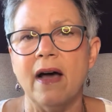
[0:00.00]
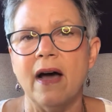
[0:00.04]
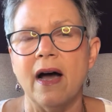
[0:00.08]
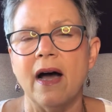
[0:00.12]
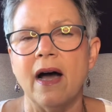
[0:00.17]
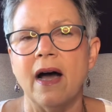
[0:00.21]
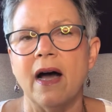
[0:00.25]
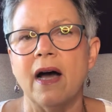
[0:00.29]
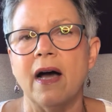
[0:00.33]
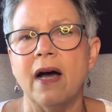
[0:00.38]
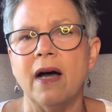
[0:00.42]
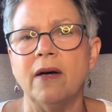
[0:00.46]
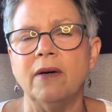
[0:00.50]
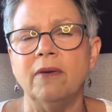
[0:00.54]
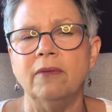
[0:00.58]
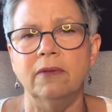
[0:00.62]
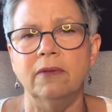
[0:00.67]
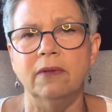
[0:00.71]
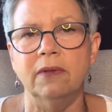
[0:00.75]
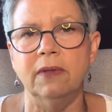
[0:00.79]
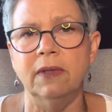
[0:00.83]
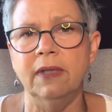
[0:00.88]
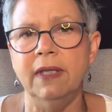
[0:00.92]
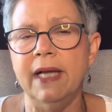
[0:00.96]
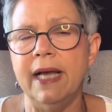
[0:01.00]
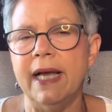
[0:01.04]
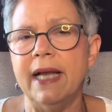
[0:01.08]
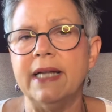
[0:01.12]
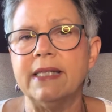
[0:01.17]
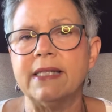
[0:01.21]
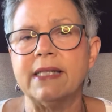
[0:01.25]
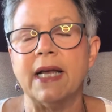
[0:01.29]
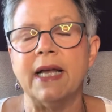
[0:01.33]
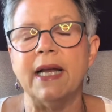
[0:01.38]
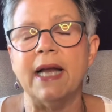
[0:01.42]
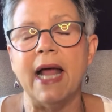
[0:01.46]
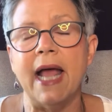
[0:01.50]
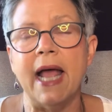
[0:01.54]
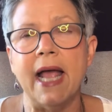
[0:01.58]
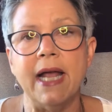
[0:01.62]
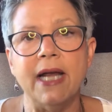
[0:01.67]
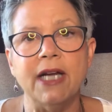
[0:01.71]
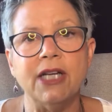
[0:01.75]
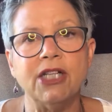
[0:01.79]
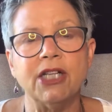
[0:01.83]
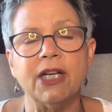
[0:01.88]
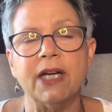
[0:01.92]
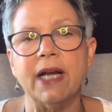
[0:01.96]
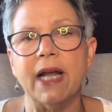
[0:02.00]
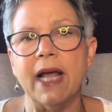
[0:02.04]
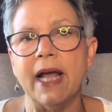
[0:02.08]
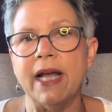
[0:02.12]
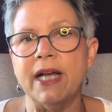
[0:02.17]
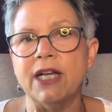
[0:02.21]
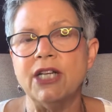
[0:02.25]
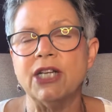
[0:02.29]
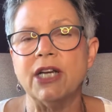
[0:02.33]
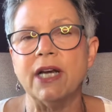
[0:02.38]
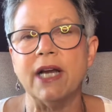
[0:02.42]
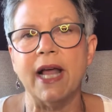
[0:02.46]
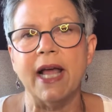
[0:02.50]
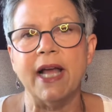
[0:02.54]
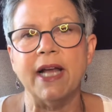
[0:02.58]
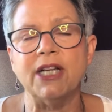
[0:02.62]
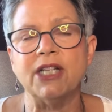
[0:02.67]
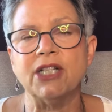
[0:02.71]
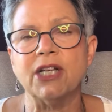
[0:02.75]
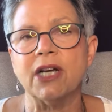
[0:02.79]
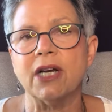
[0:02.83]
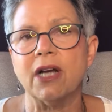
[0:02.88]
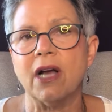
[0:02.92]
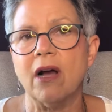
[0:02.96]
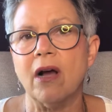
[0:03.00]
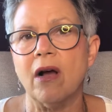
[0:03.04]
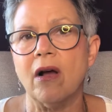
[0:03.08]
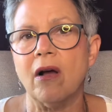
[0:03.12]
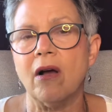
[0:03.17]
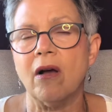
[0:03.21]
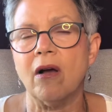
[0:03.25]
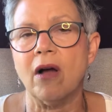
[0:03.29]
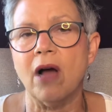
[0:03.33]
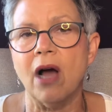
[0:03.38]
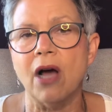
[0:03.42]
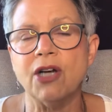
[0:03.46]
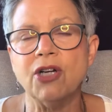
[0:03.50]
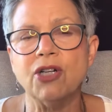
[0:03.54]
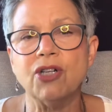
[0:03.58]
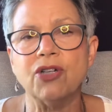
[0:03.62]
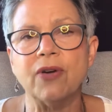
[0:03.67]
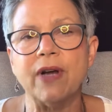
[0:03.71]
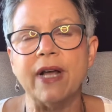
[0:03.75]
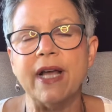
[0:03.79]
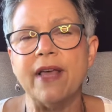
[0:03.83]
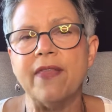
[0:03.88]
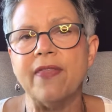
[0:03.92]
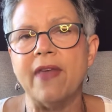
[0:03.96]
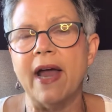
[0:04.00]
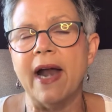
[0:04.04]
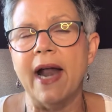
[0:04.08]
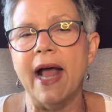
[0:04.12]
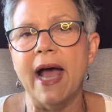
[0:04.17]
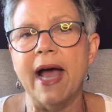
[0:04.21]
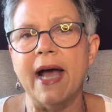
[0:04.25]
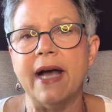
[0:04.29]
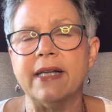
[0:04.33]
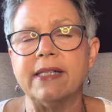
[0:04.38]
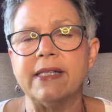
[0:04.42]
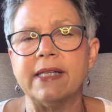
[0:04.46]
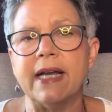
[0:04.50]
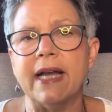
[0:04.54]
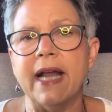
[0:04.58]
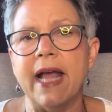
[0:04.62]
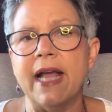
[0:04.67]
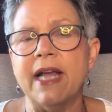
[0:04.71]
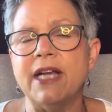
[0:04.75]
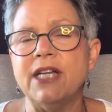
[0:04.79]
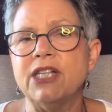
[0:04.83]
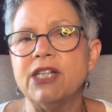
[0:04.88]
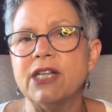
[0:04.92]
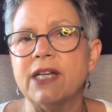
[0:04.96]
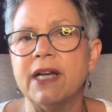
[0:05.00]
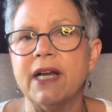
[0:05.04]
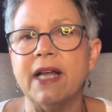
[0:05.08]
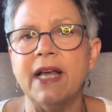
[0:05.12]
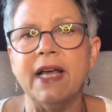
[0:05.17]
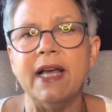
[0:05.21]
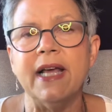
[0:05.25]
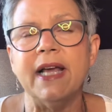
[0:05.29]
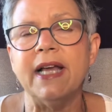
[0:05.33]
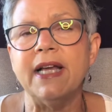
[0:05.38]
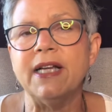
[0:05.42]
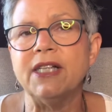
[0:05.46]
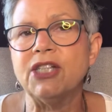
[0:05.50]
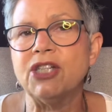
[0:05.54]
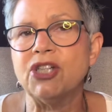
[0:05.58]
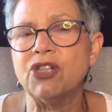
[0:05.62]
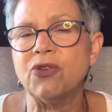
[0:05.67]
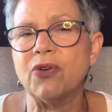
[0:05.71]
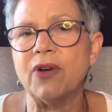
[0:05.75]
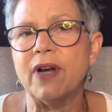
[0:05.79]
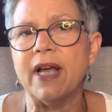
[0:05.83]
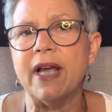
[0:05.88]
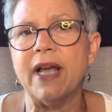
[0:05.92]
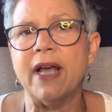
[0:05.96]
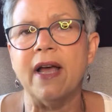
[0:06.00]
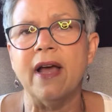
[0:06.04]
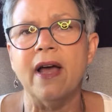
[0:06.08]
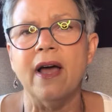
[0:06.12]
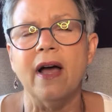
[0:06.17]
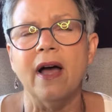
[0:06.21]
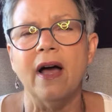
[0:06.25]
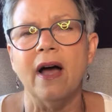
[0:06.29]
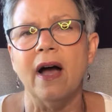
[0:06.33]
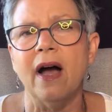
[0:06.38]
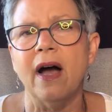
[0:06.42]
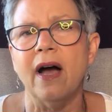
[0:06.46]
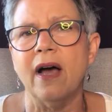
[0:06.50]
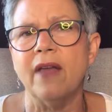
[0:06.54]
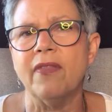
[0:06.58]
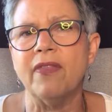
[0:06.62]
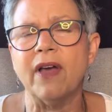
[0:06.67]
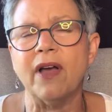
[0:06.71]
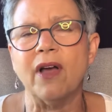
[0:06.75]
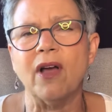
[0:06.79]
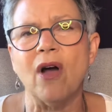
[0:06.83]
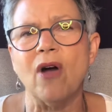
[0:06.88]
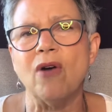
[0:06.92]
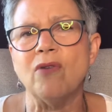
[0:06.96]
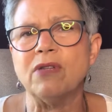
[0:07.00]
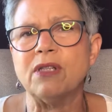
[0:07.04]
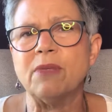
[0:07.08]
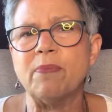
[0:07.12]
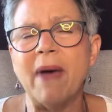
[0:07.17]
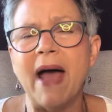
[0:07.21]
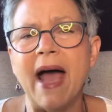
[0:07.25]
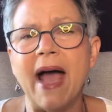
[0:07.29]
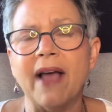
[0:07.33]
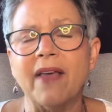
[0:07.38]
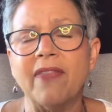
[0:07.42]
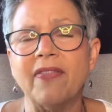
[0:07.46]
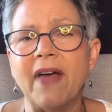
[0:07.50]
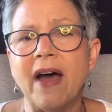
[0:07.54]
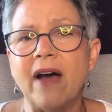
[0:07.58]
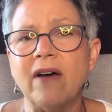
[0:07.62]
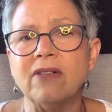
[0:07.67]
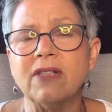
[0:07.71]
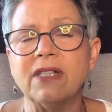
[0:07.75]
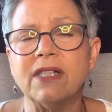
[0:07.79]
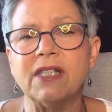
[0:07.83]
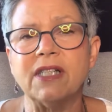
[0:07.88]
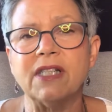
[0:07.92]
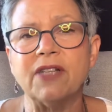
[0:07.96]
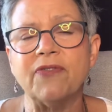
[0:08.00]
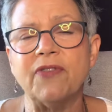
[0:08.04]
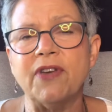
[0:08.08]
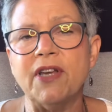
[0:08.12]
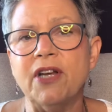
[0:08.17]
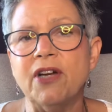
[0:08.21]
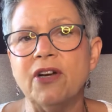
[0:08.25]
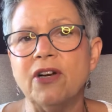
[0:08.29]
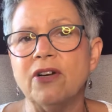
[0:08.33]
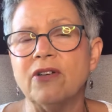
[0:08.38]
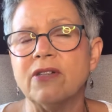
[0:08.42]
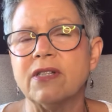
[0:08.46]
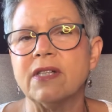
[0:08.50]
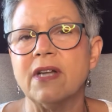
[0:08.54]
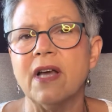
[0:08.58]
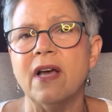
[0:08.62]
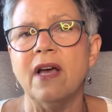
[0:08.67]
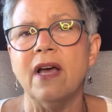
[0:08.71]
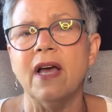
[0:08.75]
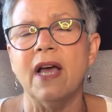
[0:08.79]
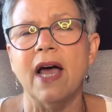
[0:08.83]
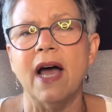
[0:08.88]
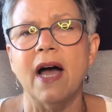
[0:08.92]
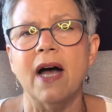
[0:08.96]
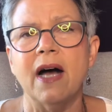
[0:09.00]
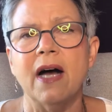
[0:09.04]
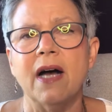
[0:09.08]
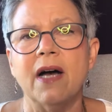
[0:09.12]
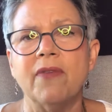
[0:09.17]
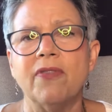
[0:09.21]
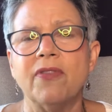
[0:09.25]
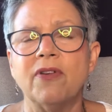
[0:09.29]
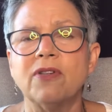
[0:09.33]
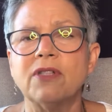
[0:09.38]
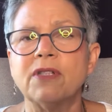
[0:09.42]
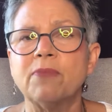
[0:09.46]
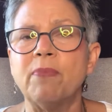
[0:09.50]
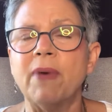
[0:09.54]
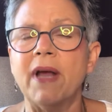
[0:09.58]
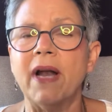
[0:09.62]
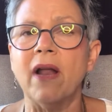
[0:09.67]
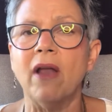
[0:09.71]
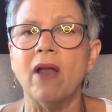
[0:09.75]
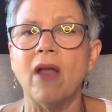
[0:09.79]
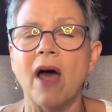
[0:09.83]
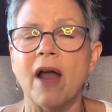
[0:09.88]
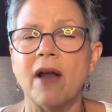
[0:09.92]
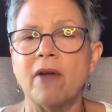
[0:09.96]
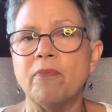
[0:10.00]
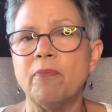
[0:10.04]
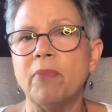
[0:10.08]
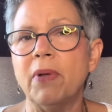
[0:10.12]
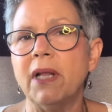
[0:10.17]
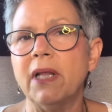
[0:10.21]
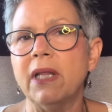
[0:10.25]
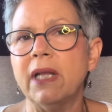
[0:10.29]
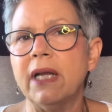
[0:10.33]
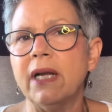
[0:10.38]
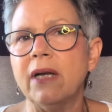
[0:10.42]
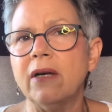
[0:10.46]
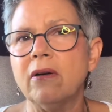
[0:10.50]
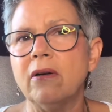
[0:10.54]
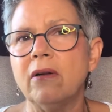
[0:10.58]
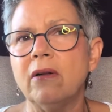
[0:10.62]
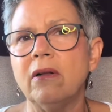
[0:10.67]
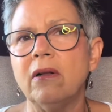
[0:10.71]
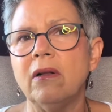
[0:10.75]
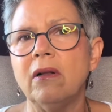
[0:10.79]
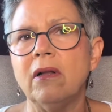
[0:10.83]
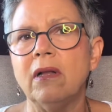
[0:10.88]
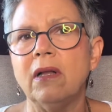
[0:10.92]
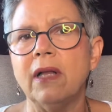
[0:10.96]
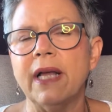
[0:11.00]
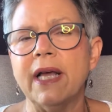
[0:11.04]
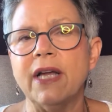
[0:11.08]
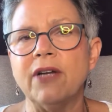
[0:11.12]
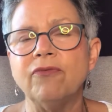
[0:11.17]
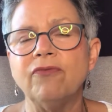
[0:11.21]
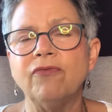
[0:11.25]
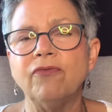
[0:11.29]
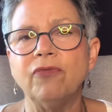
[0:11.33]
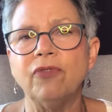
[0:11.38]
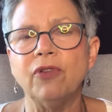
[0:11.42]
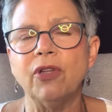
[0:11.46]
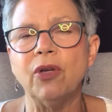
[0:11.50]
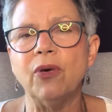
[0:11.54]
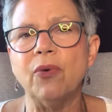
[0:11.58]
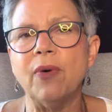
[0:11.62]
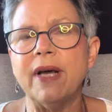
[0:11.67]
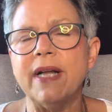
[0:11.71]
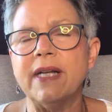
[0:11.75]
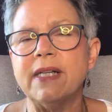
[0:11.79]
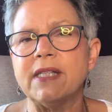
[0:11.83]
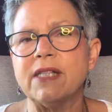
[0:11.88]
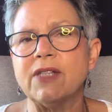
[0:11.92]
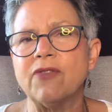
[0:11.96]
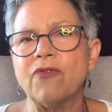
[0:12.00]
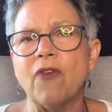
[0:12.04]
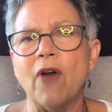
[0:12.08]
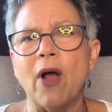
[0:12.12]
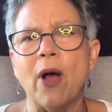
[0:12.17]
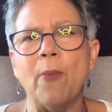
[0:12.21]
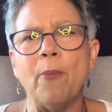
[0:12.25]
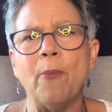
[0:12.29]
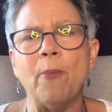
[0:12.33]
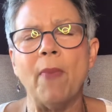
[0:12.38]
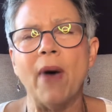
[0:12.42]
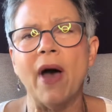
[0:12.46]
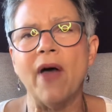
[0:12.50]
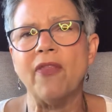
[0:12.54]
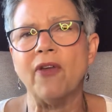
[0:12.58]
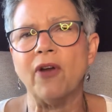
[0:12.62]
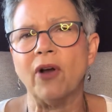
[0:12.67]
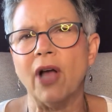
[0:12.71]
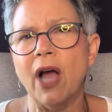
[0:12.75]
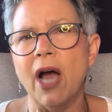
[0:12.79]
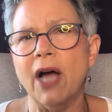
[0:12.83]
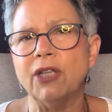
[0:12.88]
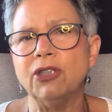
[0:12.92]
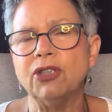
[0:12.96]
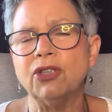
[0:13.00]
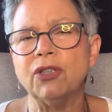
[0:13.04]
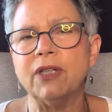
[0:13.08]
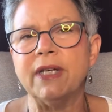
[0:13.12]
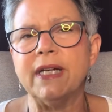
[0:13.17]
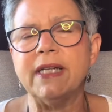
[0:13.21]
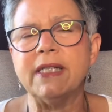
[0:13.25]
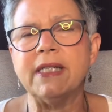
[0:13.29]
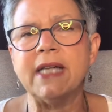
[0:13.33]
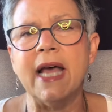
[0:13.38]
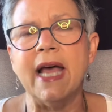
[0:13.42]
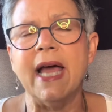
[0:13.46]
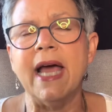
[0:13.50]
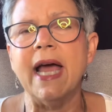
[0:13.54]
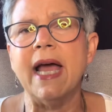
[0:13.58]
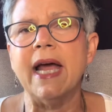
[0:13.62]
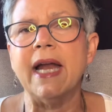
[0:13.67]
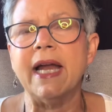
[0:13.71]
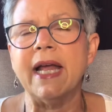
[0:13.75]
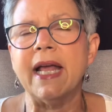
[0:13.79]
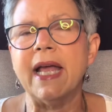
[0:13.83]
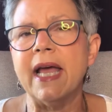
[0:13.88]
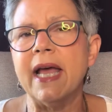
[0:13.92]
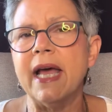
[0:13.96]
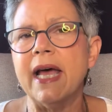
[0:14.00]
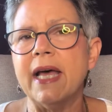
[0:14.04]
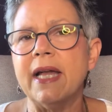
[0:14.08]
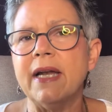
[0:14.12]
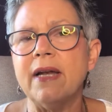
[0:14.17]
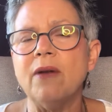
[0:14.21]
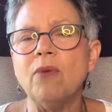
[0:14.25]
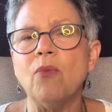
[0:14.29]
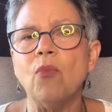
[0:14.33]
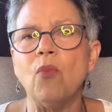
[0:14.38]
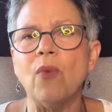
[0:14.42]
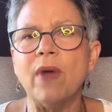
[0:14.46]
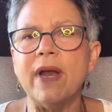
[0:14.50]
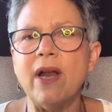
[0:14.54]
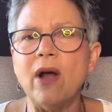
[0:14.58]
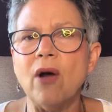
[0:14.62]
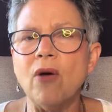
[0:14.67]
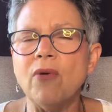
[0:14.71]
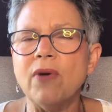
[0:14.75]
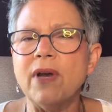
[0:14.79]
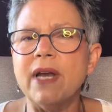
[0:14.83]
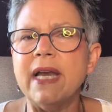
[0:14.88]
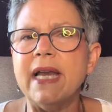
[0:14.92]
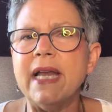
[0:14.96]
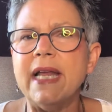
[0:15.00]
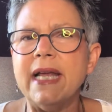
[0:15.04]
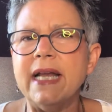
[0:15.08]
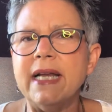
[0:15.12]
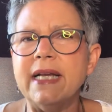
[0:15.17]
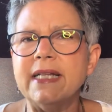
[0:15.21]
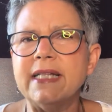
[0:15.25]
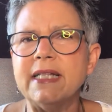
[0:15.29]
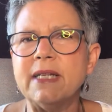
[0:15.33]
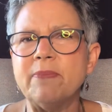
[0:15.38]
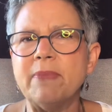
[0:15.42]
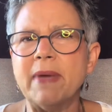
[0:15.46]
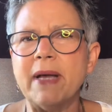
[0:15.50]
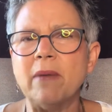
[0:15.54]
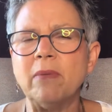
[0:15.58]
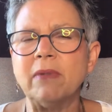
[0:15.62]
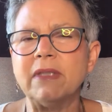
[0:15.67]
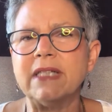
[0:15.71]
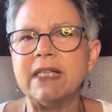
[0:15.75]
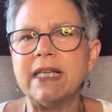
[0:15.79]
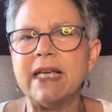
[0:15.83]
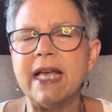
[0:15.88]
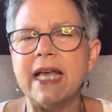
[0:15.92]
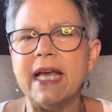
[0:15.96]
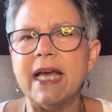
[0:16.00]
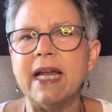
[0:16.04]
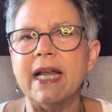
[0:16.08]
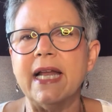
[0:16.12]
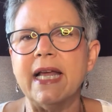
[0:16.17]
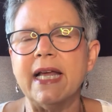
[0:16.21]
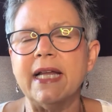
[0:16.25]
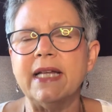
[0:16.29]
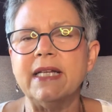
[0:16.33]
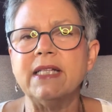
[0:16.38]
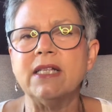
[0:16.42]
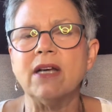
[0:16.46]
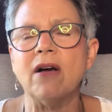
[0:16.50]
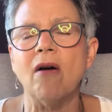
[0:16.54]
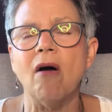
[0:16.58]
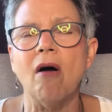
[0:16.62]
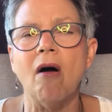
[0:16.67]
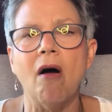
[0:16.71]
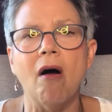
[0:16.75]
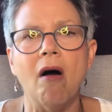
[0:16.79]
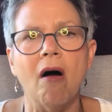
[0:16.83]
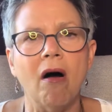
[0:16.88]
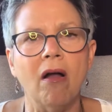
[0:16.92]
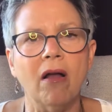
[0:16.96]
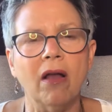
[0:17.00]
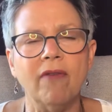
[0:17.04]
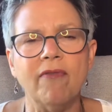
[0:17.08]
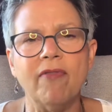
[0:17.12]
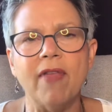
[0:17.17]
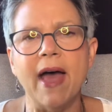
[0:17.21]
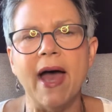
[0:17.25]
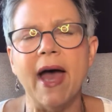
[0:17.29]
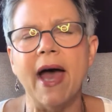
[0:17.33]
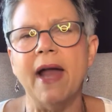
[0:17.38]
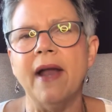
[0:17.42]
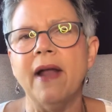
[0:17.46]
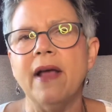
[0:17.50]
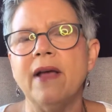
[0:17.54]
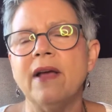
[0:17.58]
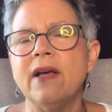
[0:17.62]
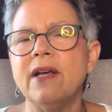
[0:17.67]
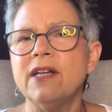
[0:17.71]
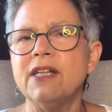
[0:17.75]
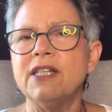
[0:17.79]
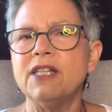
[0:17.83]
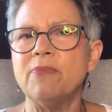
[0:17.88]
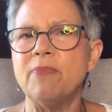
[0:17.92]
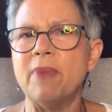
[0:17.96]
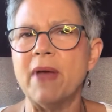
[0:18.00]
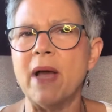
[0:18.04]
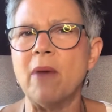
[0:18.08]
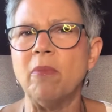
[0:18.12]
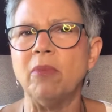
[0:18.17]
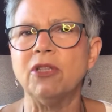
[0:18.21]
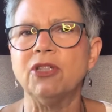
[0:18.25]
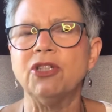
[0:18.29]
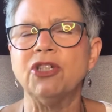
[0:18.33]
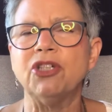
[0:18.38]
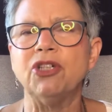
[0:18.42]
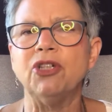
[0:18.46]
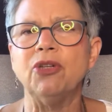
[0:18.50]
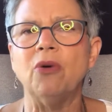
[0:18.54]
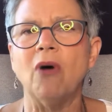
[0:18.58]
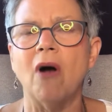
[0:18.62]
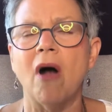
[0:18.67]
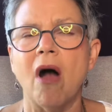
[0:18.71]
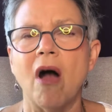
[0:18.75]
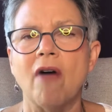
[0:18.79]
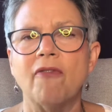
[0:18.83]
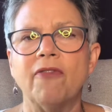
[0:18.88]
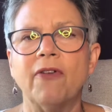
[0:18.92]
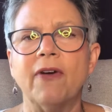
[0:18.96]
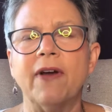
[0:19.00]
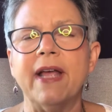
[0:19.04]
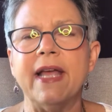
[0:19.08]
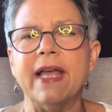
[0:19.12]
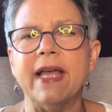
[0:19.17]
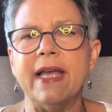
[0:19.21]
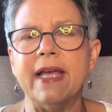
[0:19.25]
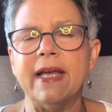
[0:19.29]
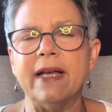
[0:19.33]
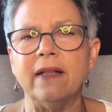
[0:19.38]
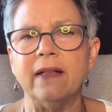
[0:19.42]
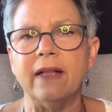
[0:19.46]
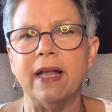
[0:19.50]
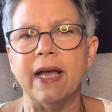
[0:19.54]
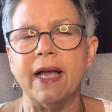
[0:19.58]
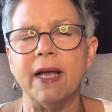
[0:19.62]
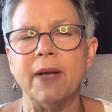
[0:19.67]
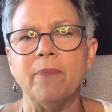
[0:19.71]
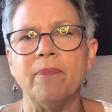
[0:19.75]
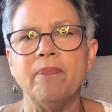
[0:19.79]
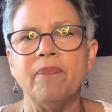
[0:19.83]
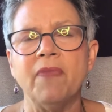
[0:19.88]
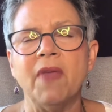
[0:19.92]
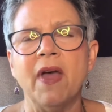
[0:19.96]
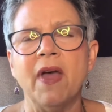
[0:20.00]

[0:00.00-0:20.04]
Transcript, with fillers: Uh, it is an ancient, ancient, ancient country that has an ancient history uh, that goes back thousands of years. Uh, there's been a lot of political influence from other countries. And again, we don't need to be able to get into all of that to be able to offer healing.